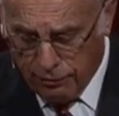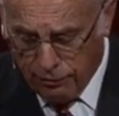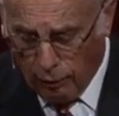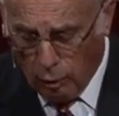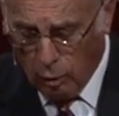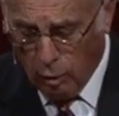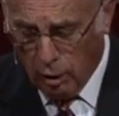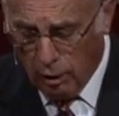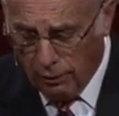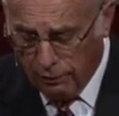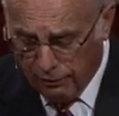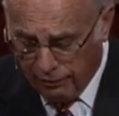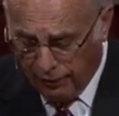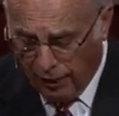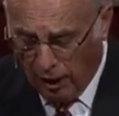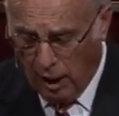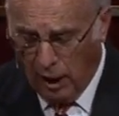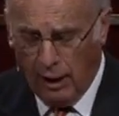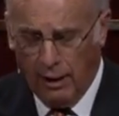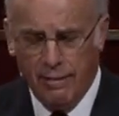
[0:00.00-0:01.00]
4,
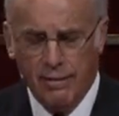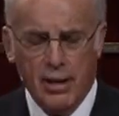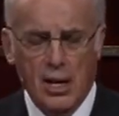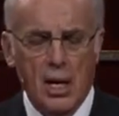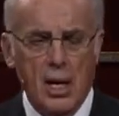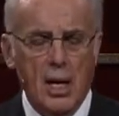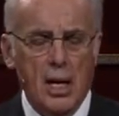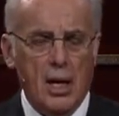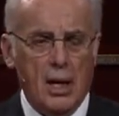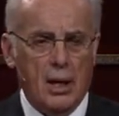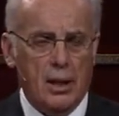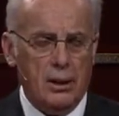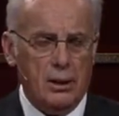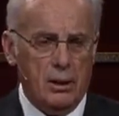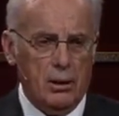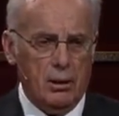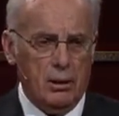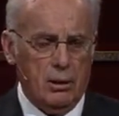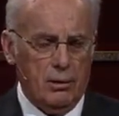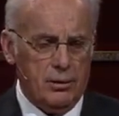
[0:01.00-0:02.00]
5 and
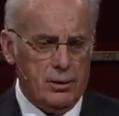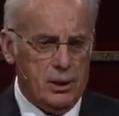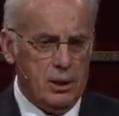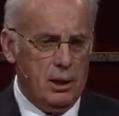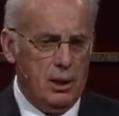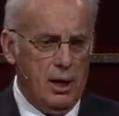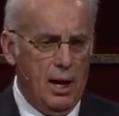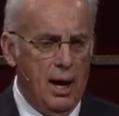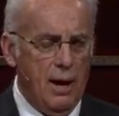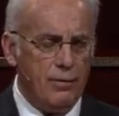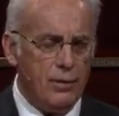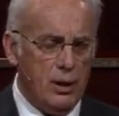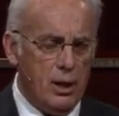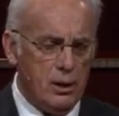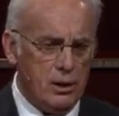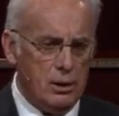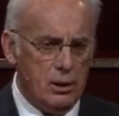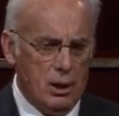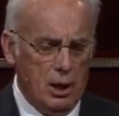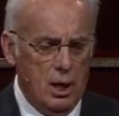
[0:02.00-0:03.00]
you'll see a half a
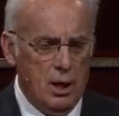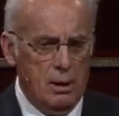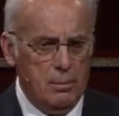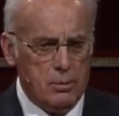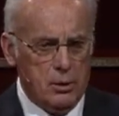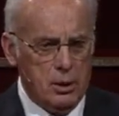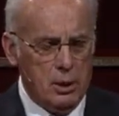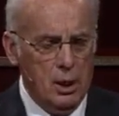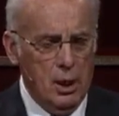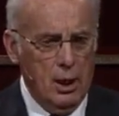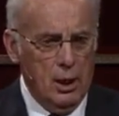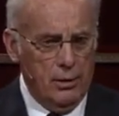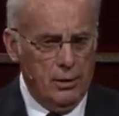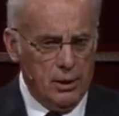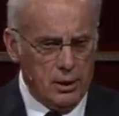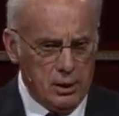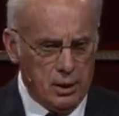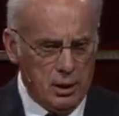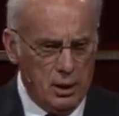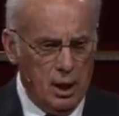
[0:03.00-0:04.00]
dozen times
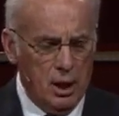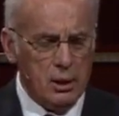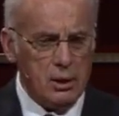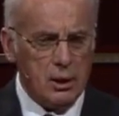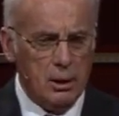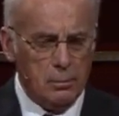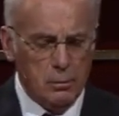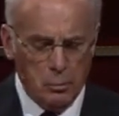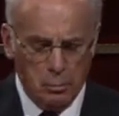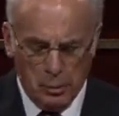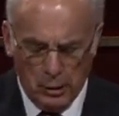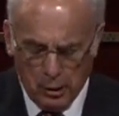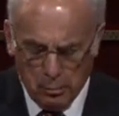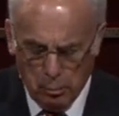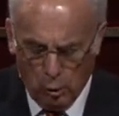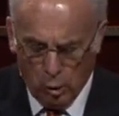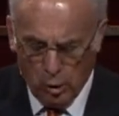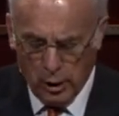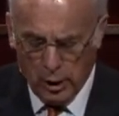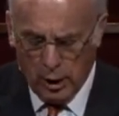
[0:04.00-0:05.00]
this concept of
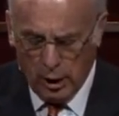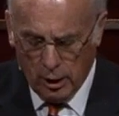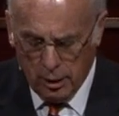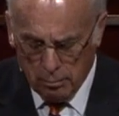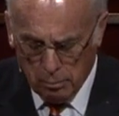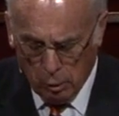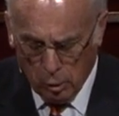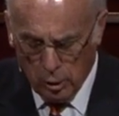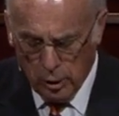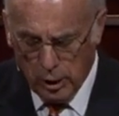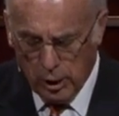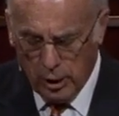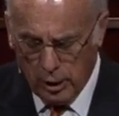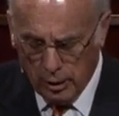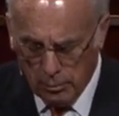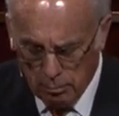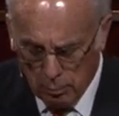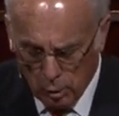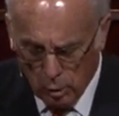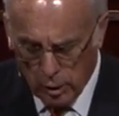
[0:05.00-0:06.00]
being born again, born
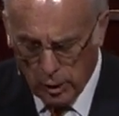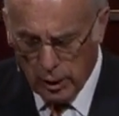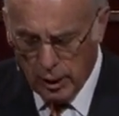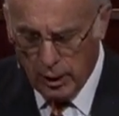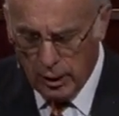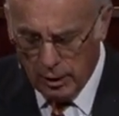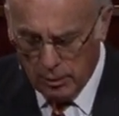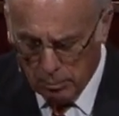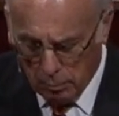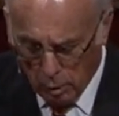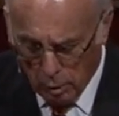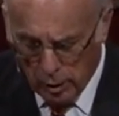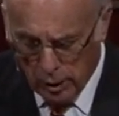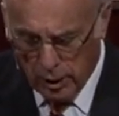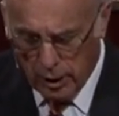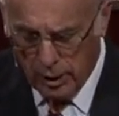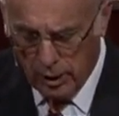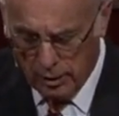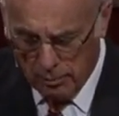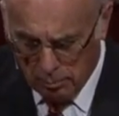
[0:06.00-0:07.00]
again, born again, born
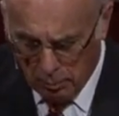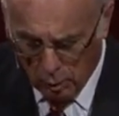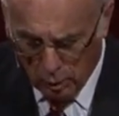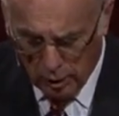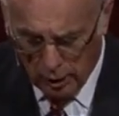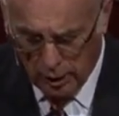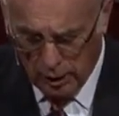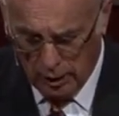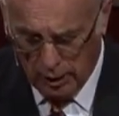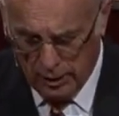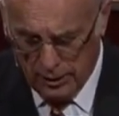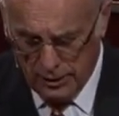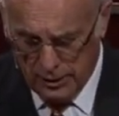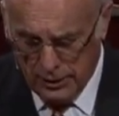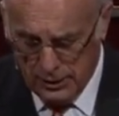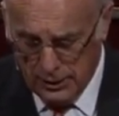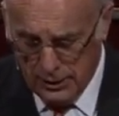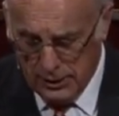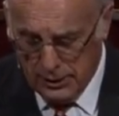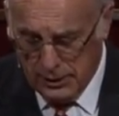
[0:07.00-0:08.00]
again, born again.
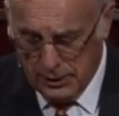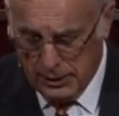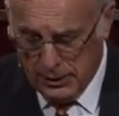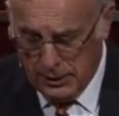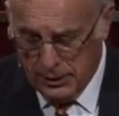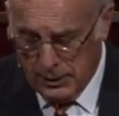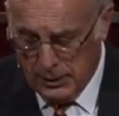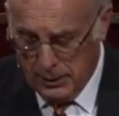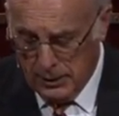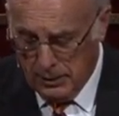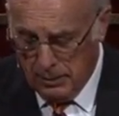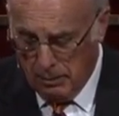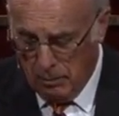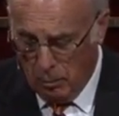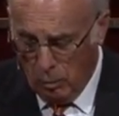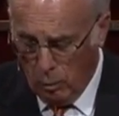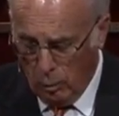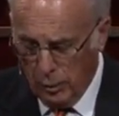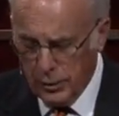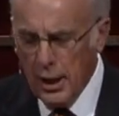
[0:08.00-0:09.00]

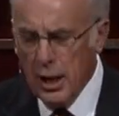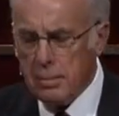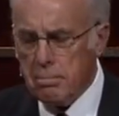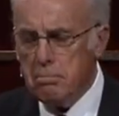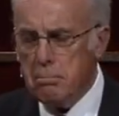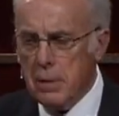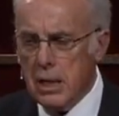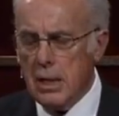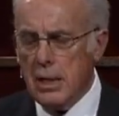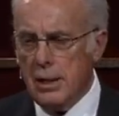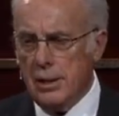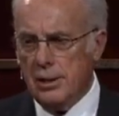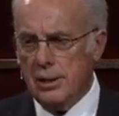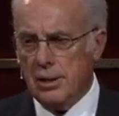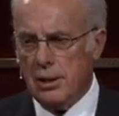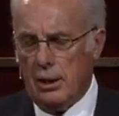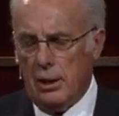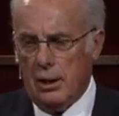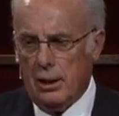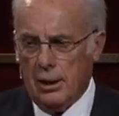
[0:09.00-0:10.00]
What that
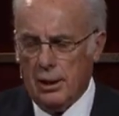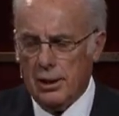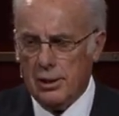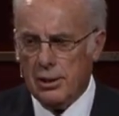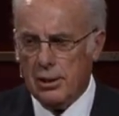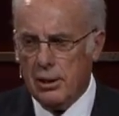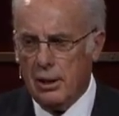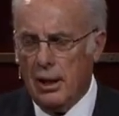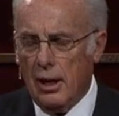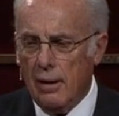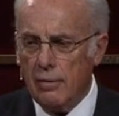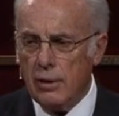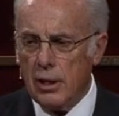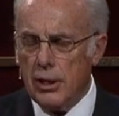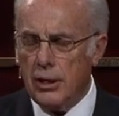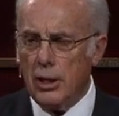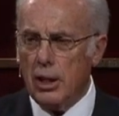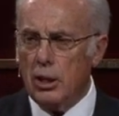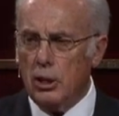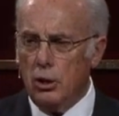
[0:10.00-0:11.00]
means is that
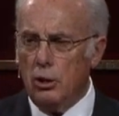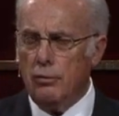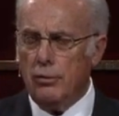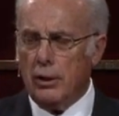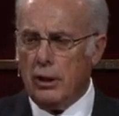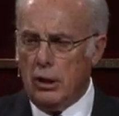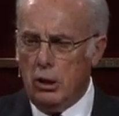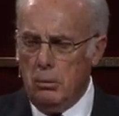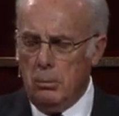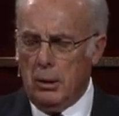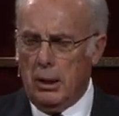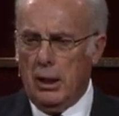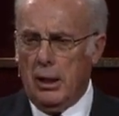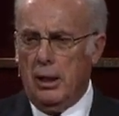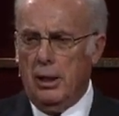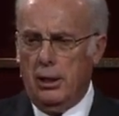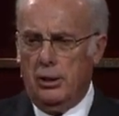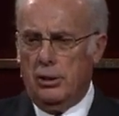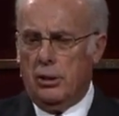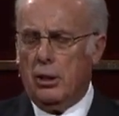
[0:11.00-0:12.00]
everything you've
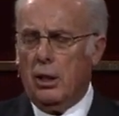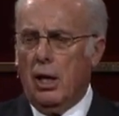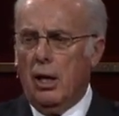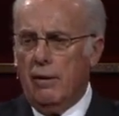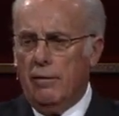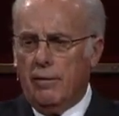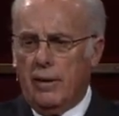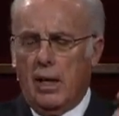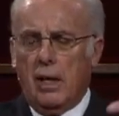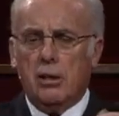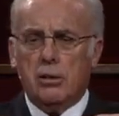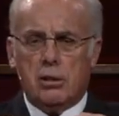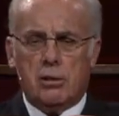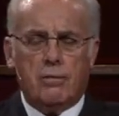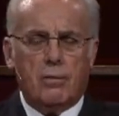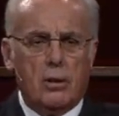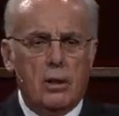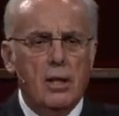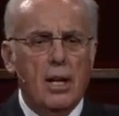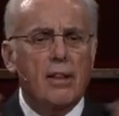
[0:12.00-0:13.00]
accumulated in your life
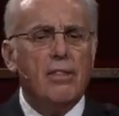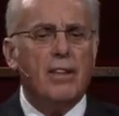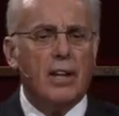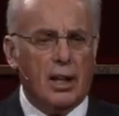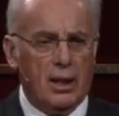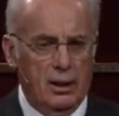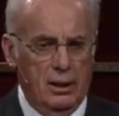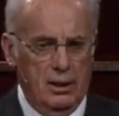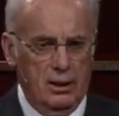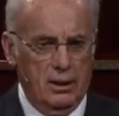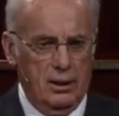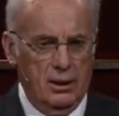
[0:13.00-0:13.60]
counts for nothing.